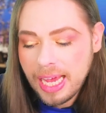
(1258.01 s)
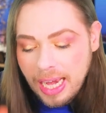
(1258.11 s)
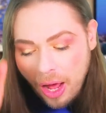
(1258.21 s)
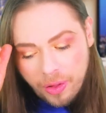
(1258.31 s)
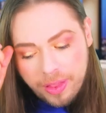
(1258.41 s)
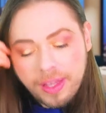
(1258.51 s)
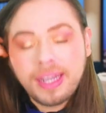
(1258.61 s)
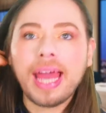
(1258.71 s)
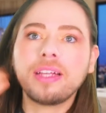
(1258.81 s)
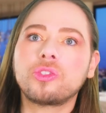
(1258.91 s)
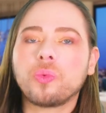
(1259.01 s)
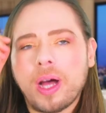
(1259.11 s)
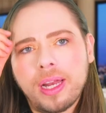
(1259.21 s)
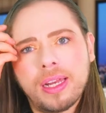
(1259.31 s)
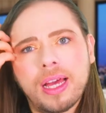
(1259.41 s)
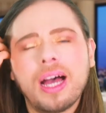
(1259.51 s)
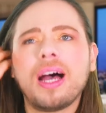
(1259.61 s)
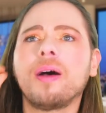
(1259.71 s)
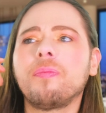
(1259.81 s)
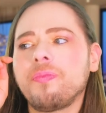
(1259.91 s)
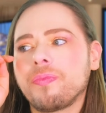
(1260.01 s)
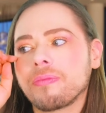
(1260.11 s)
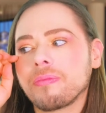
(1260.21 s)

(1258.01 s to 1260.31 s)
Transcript: now the next one um